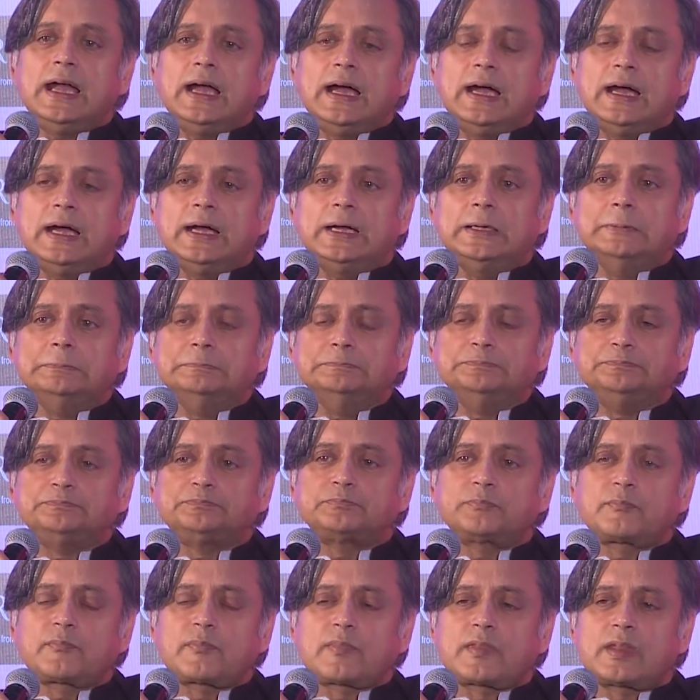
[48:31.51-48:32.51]

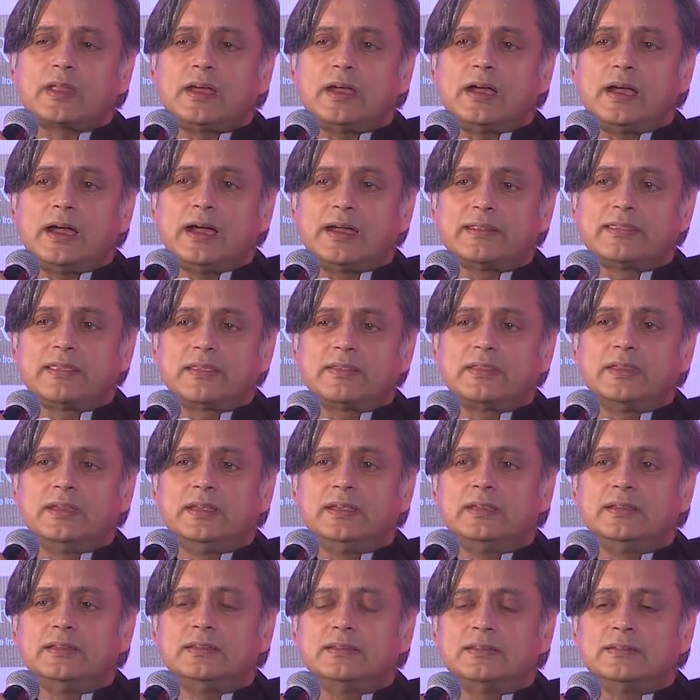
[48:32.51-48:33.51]
I think
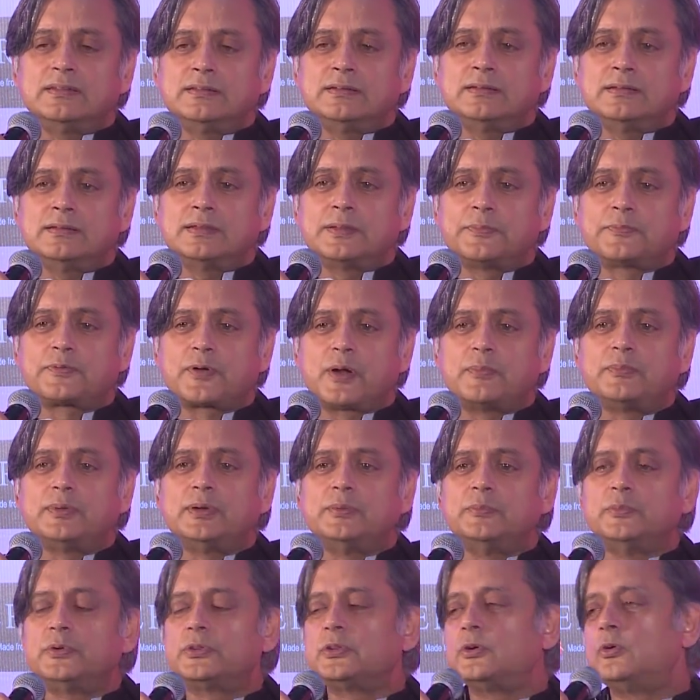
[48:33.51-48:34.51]
the
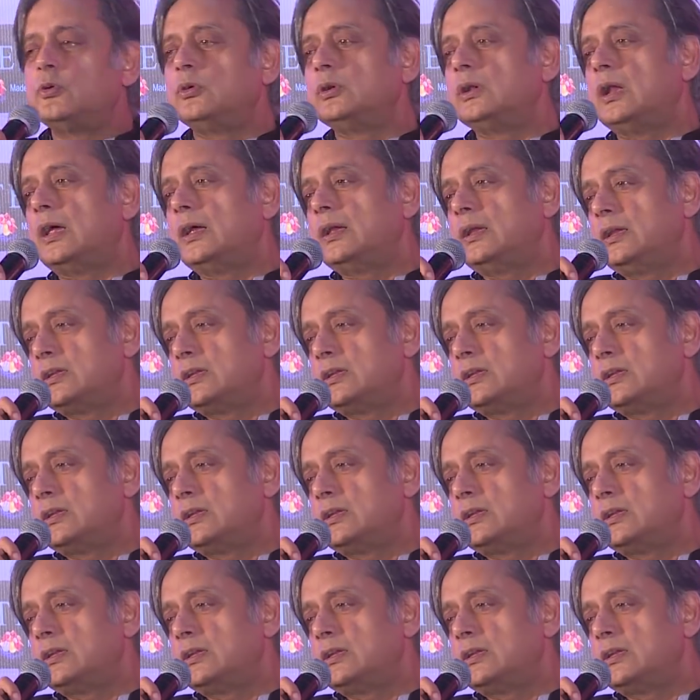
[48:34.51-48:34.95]
problem with the whole